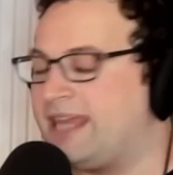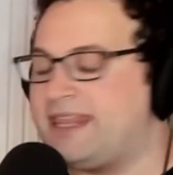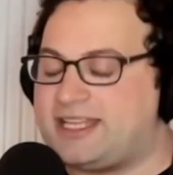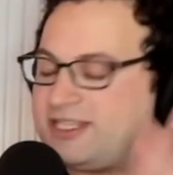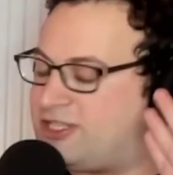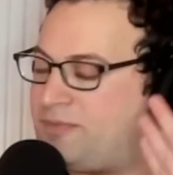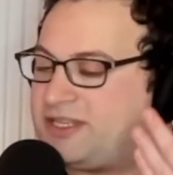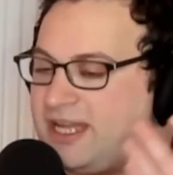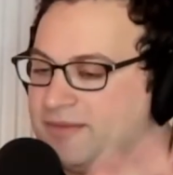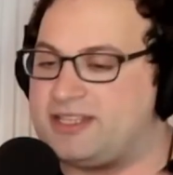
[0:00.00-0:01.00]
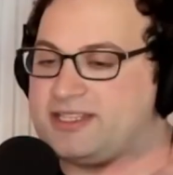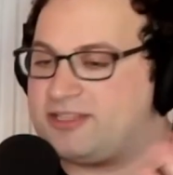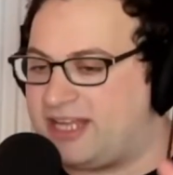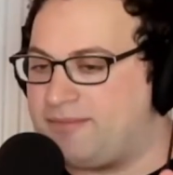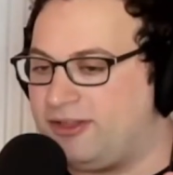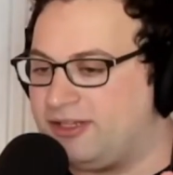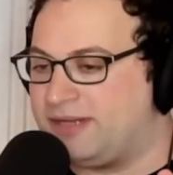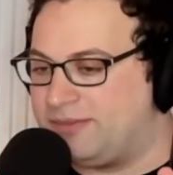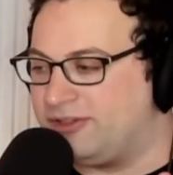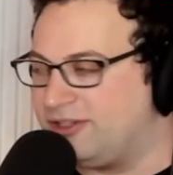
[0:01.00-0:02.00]
And that's a stupid statement because there's 8 million
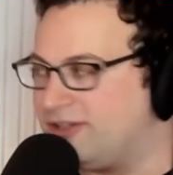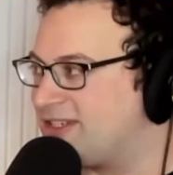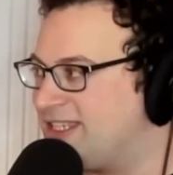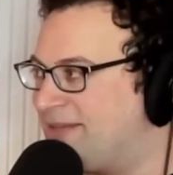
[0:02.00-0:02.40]
people in New York City.